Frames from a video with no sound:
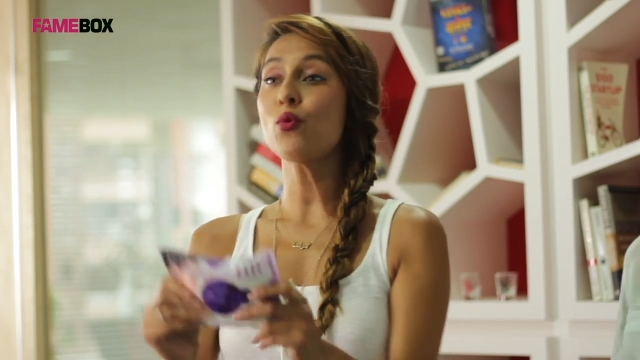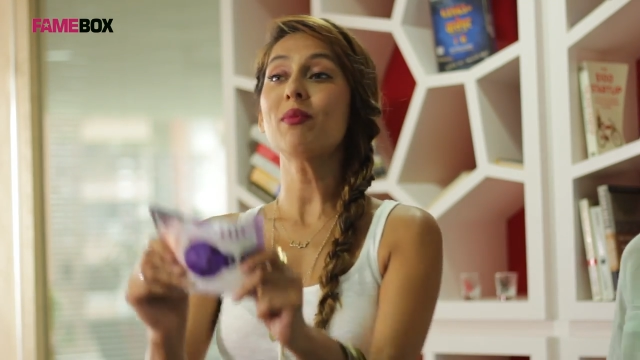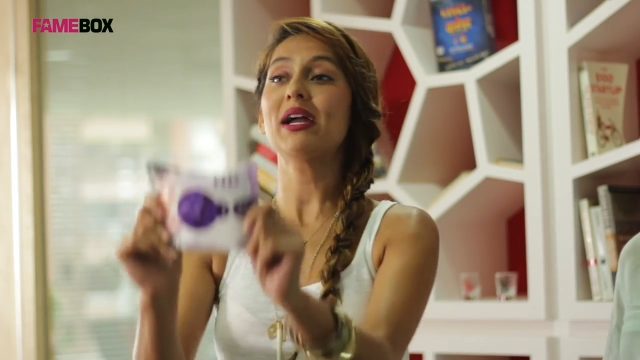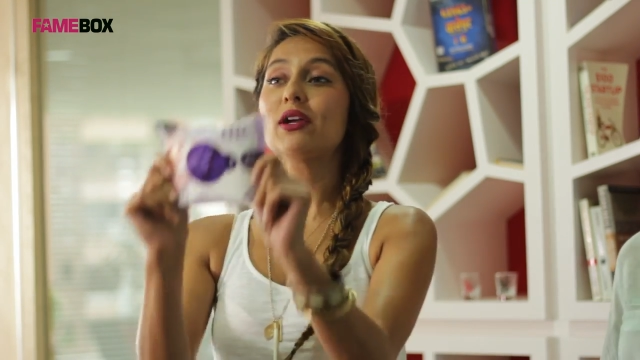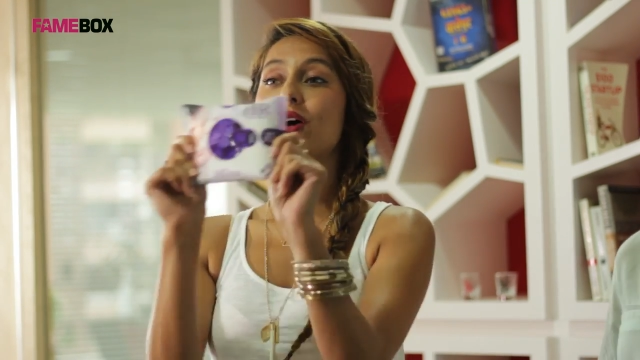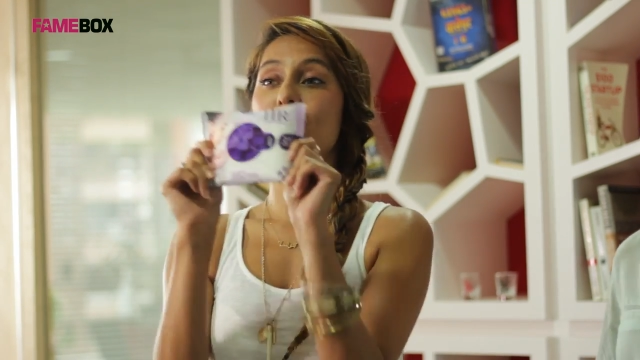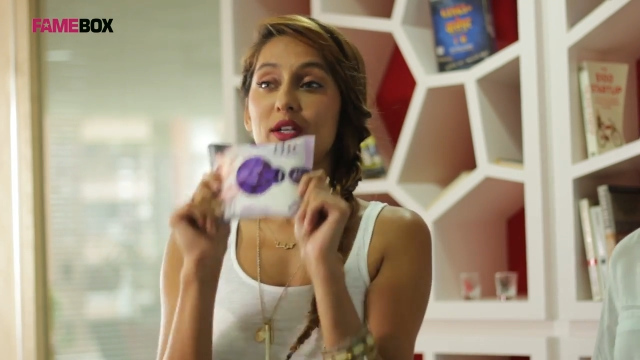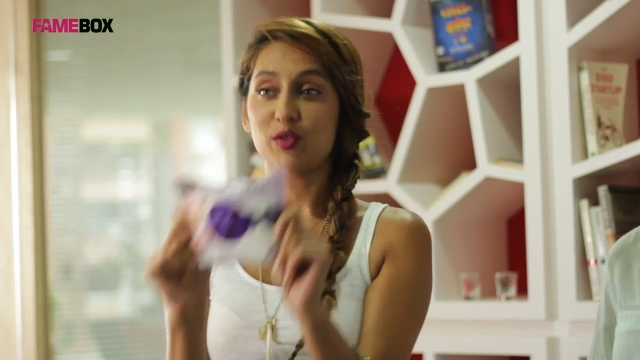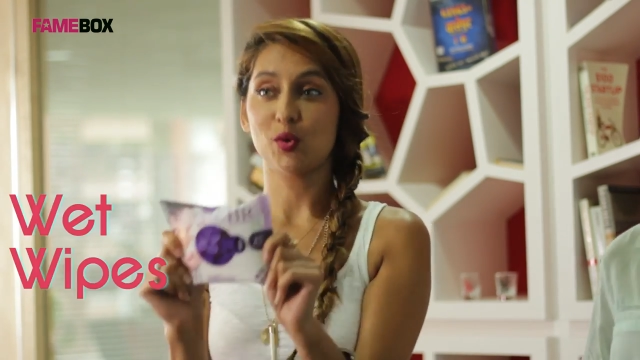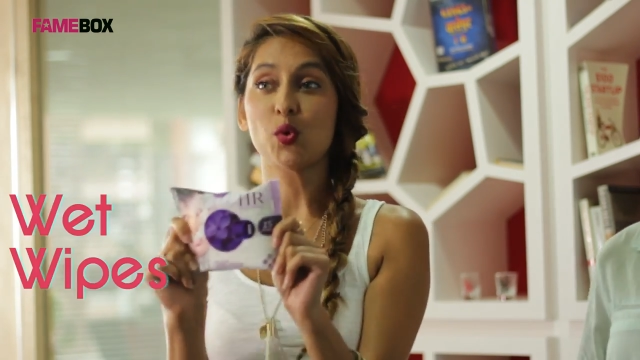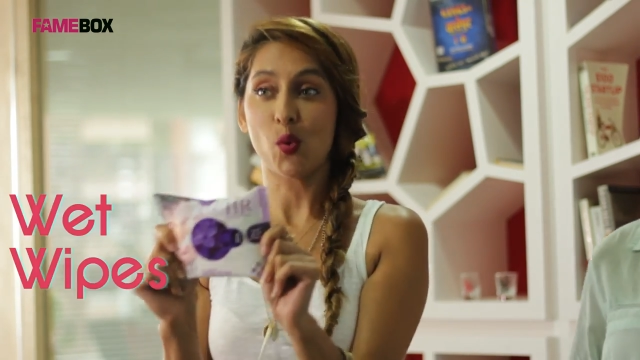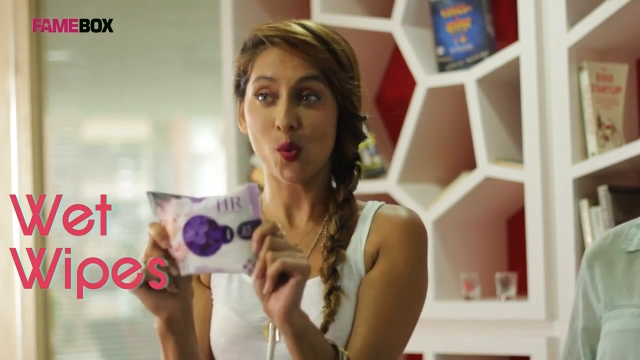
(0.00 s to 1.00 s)
my God,
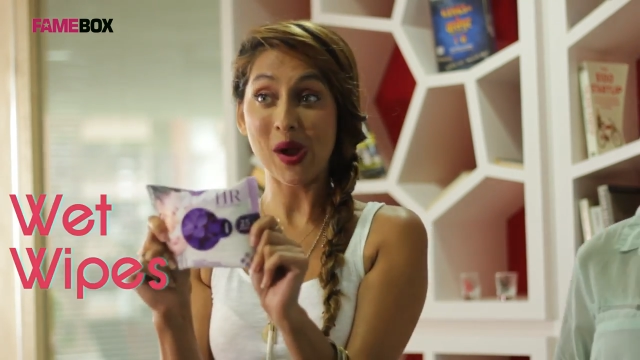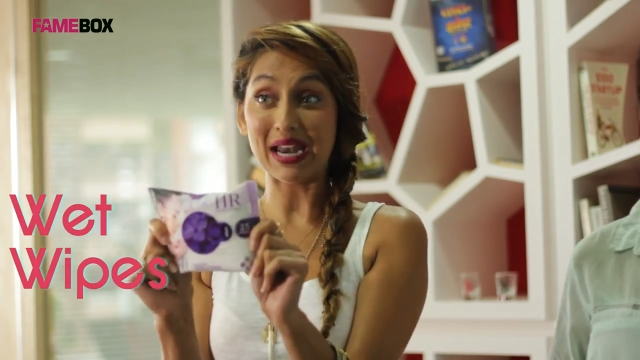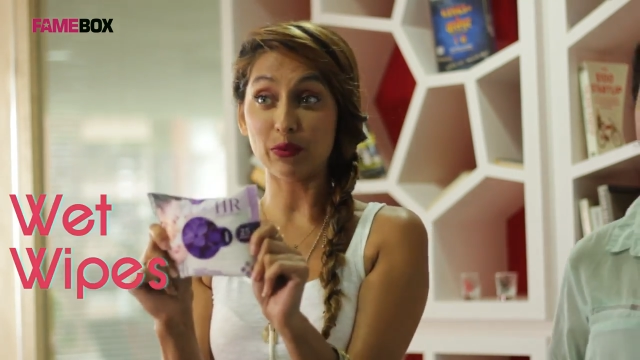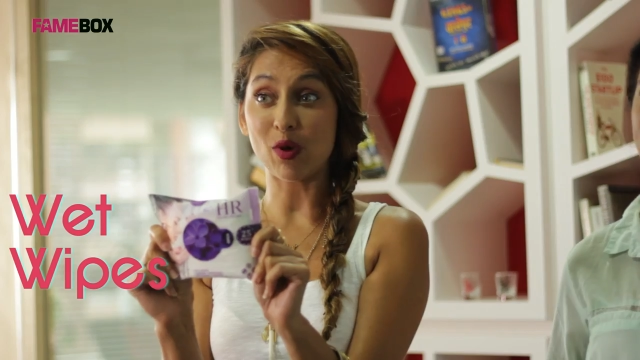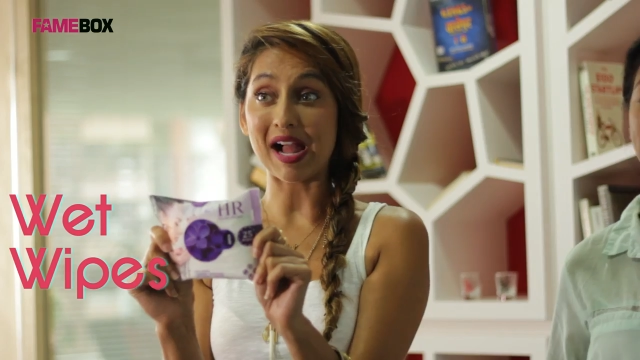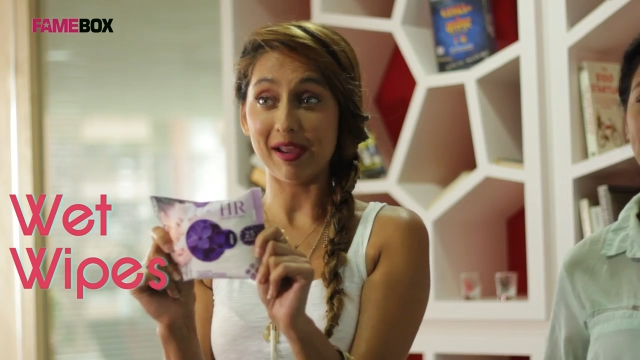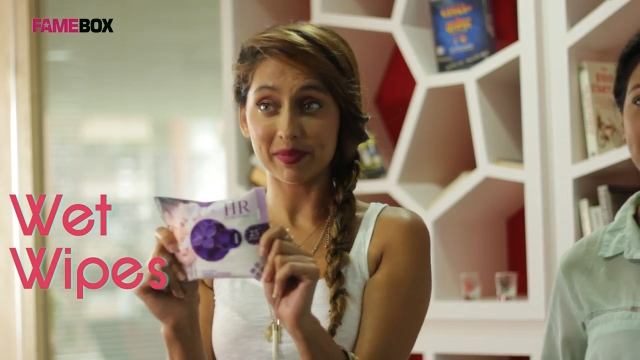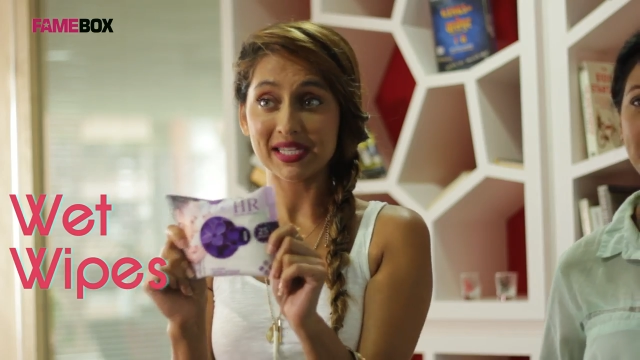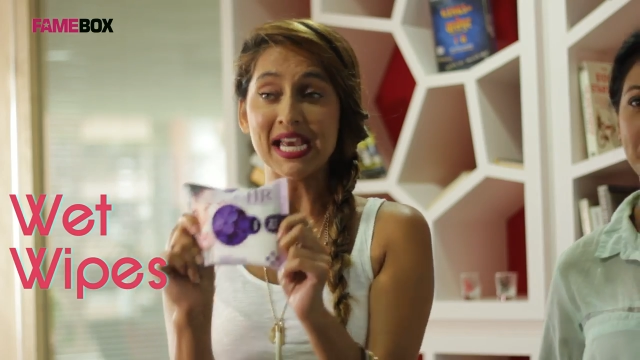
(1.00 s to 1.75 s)
wet wipes.